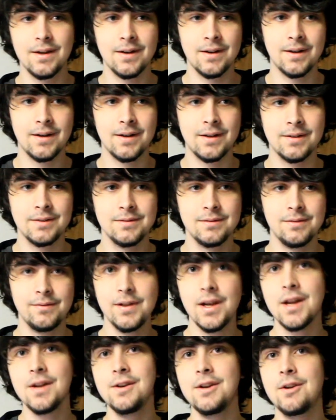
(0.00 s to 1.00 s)

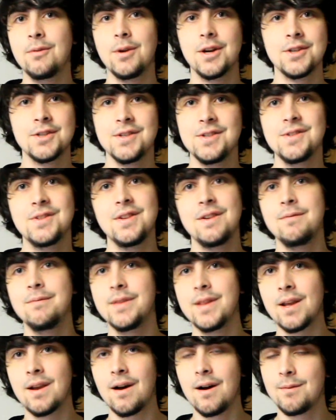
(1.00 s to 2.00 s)
If you got any questions, leave
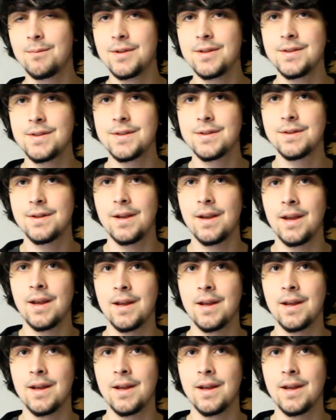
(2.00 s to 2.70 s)
them in the comments.